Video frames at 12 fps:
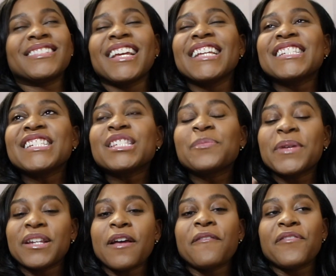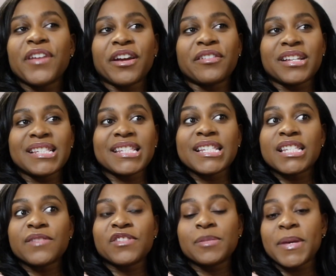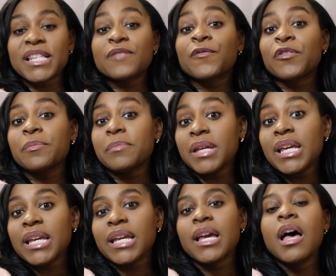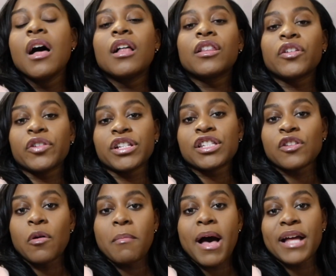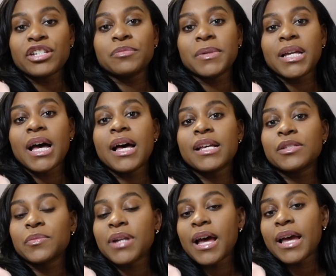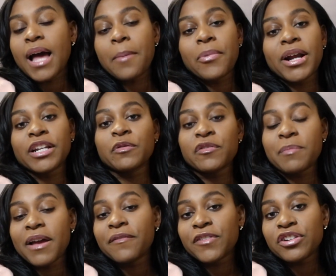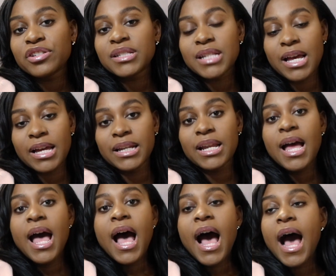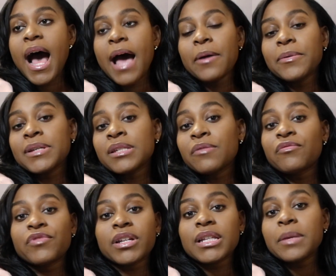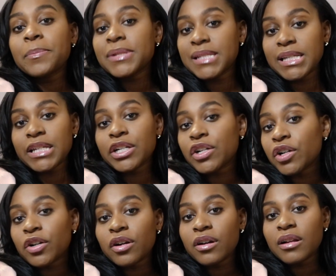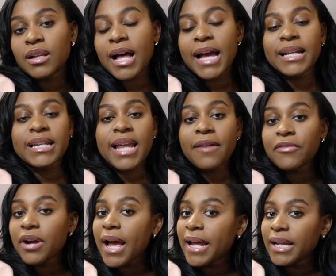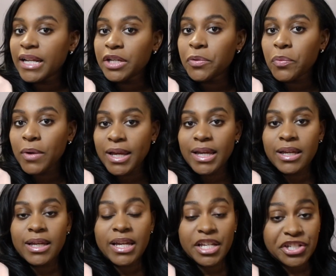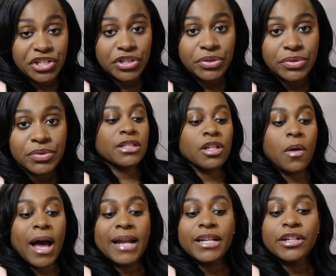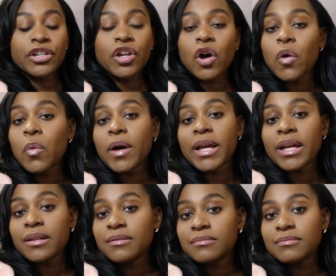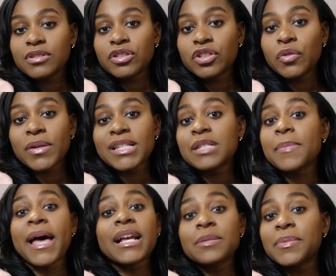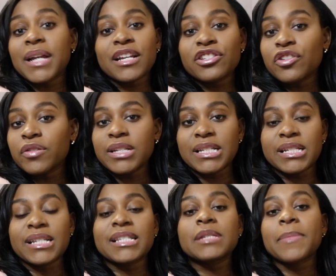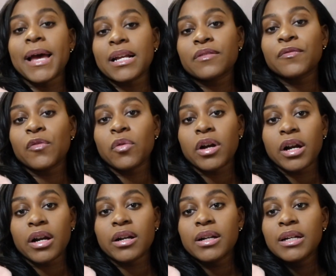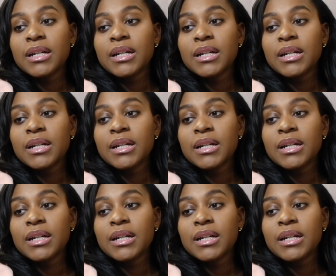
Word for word: it's just been a very sensitive space for me learning so much because when I got pregnant with my first son, I was a really petite girl. I never had any weight issues, so I didn't know what to expect, but I certainly didn't expect for